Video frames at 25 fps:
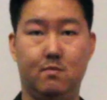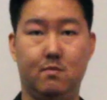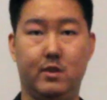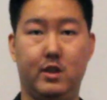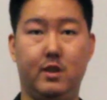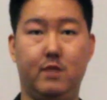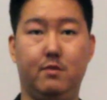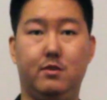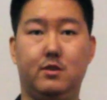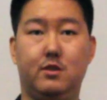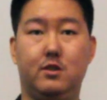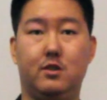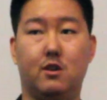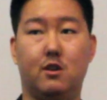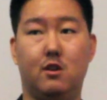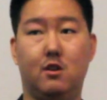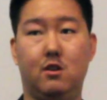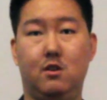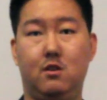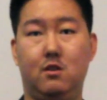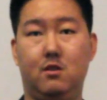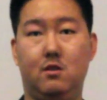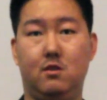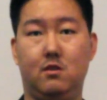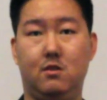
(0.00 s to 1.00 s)
My name is
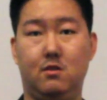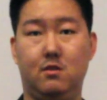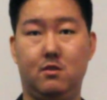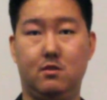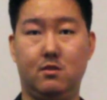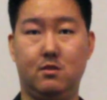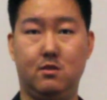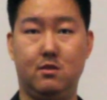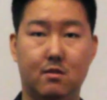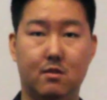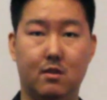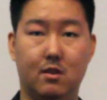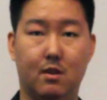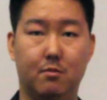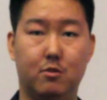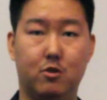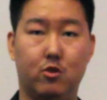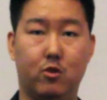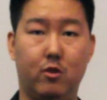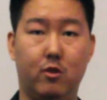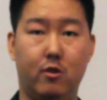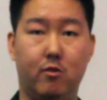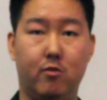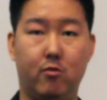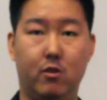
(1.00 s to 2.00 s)
John. I'm
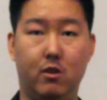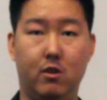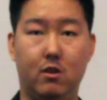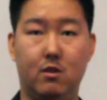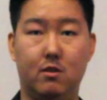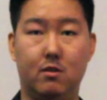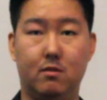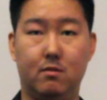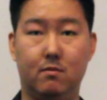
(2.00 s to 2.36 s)
23.